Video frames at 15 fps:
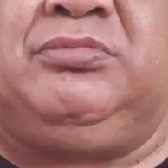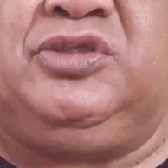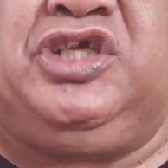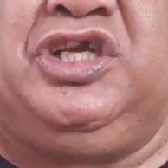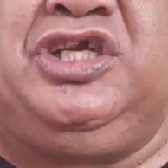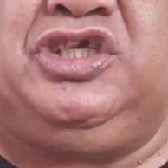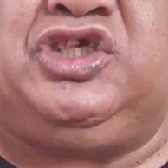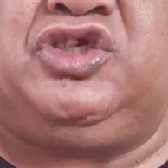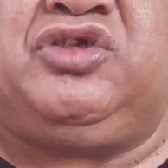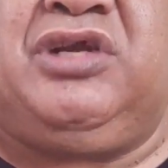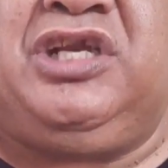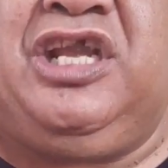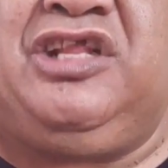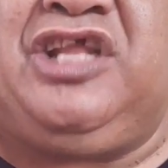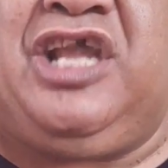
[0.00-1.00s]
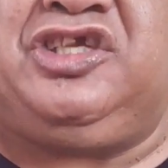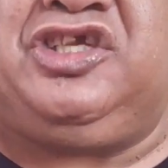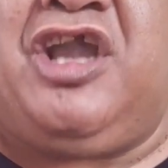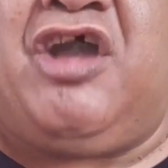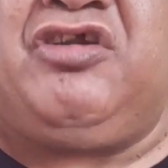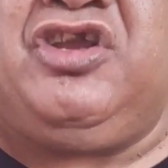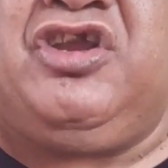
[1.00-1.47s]
Cheese stringy,
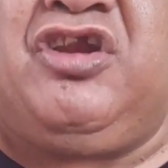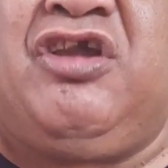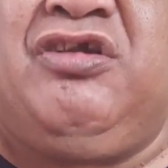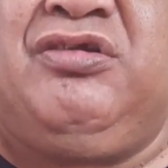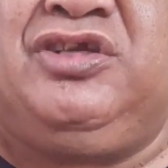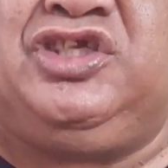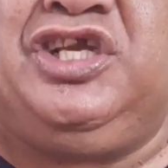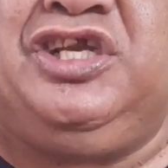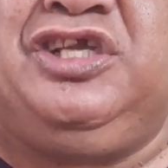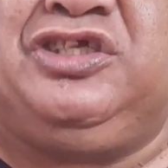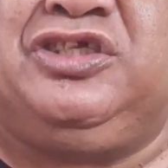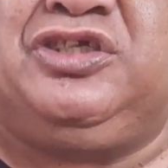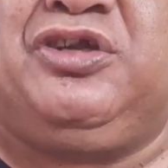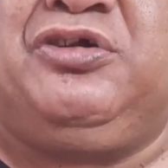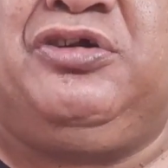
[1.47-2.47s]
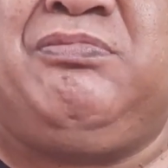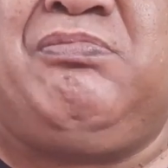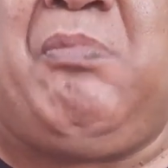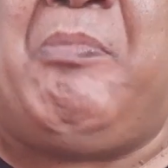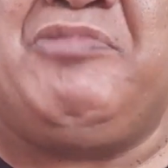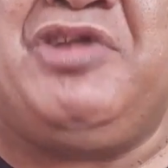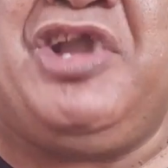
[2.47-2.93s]
that's how you know cheese is
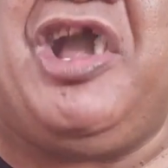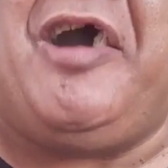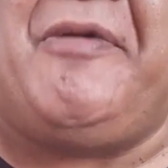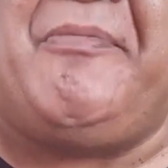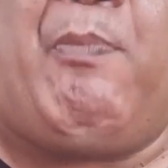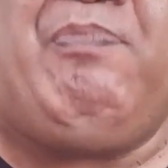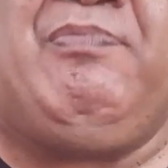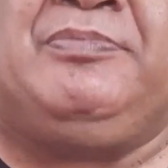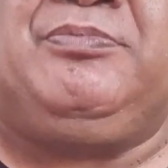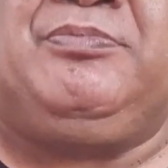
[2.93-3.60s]
good. Yeah.